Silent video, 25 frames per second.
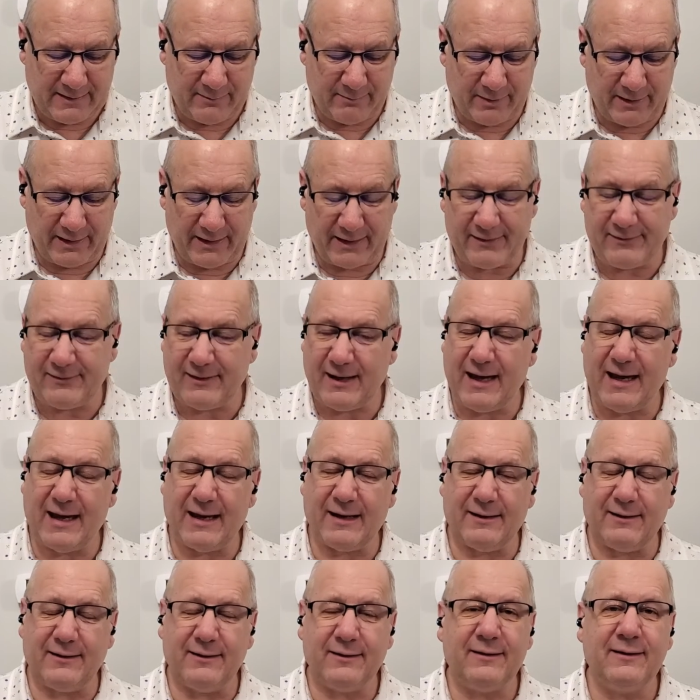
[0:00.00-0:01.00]
but its
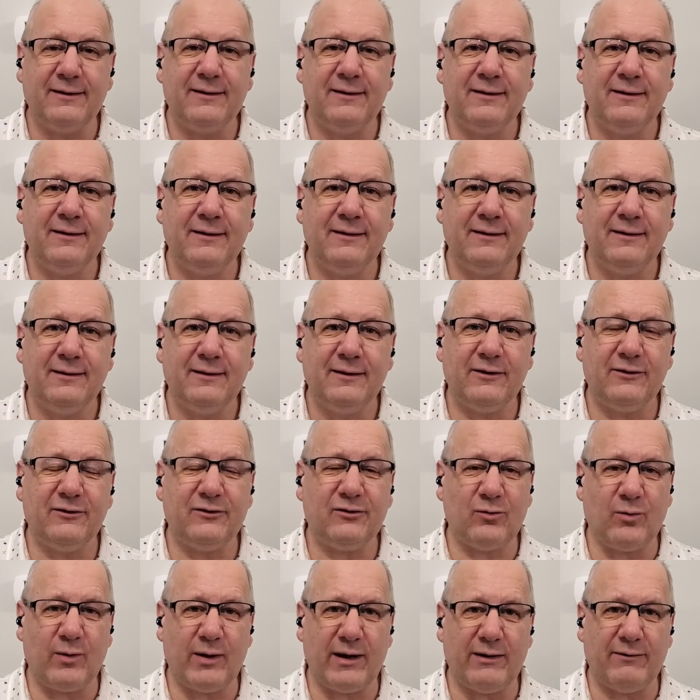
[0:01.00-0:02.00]
end is
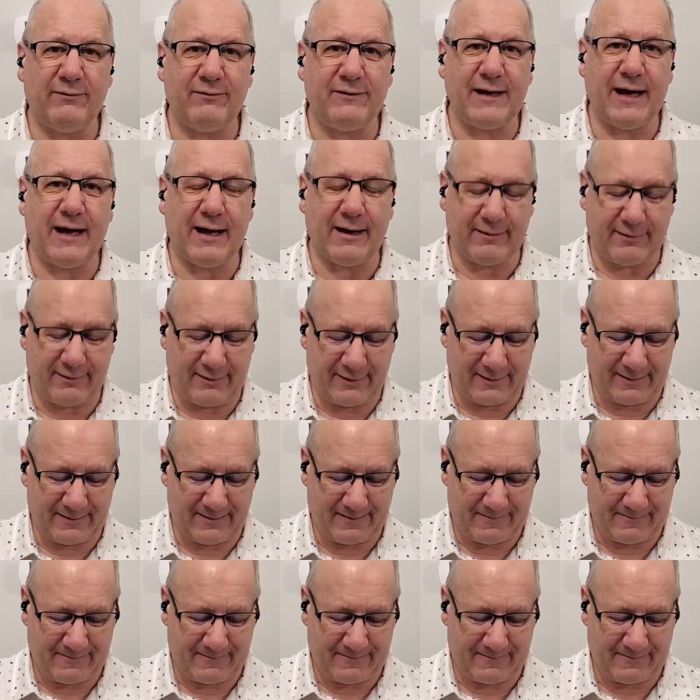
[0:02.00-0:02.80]
the way of death.